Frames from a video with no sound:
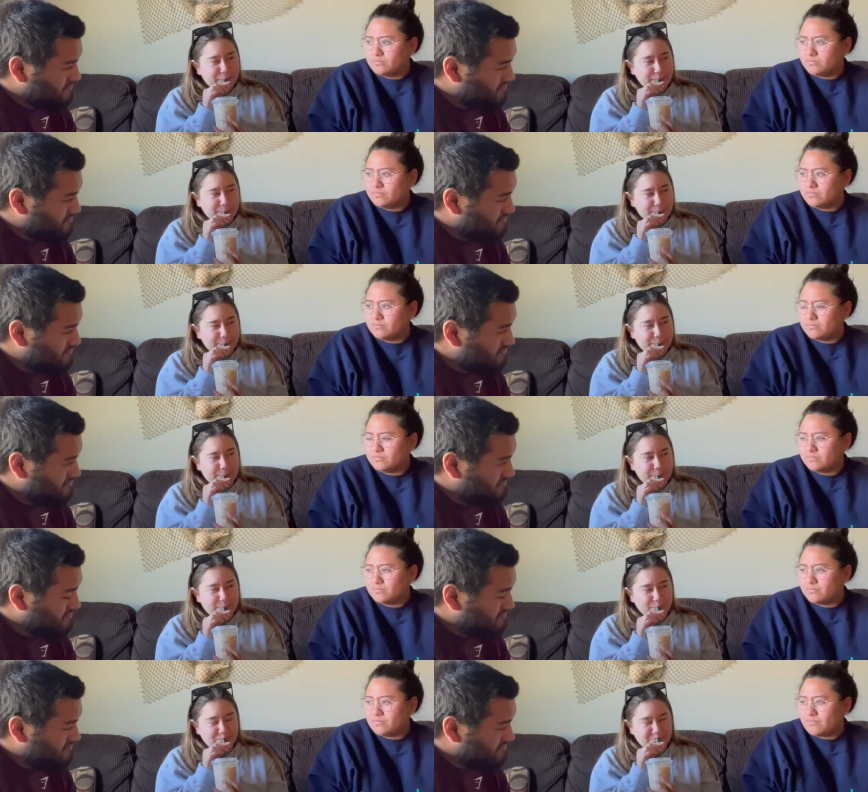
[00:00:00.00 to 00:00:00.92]

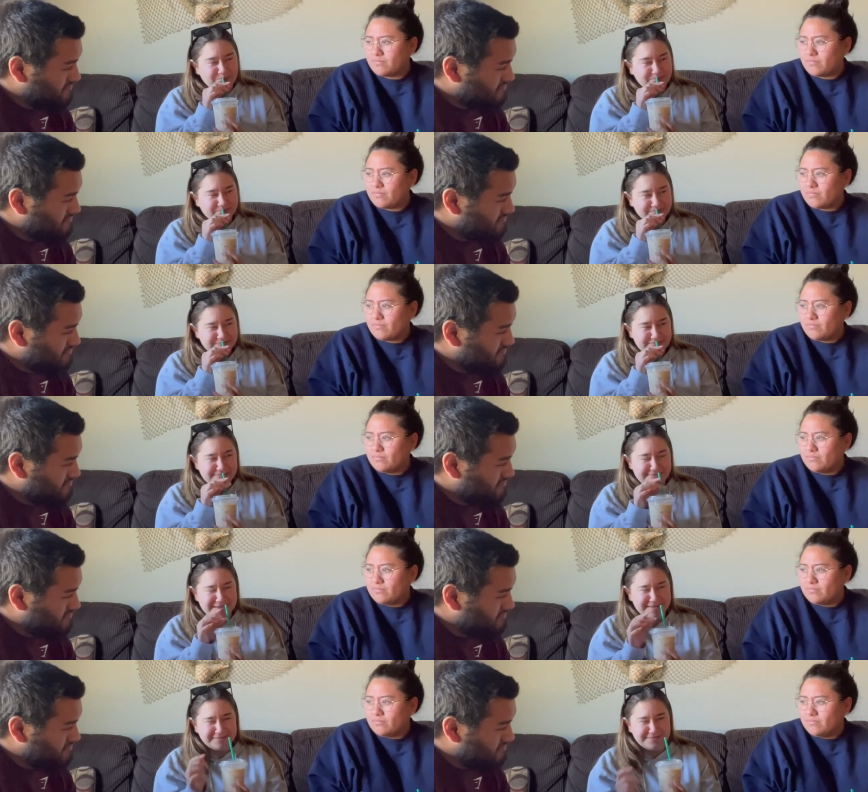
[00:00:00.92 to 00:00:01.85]

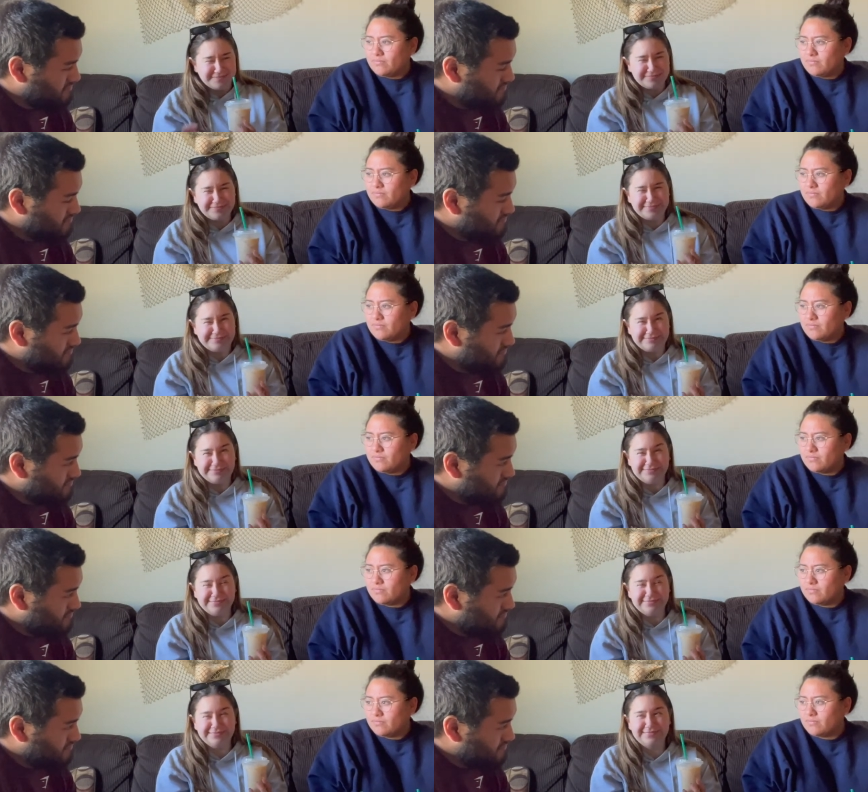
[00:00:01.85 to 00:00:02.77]

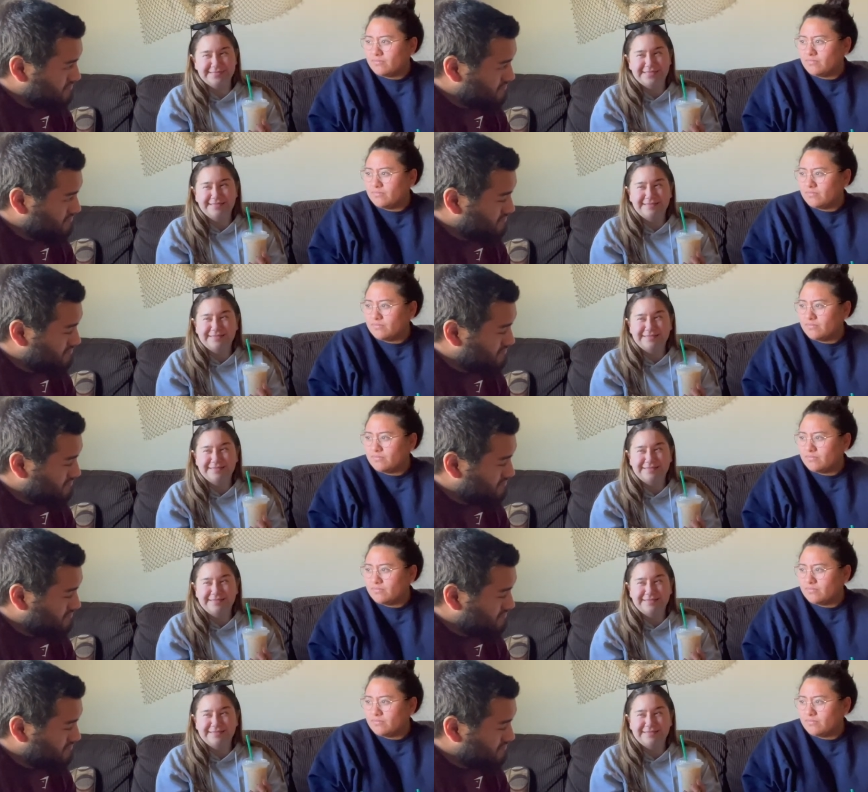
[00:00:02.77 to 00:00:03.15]
(no one is talking)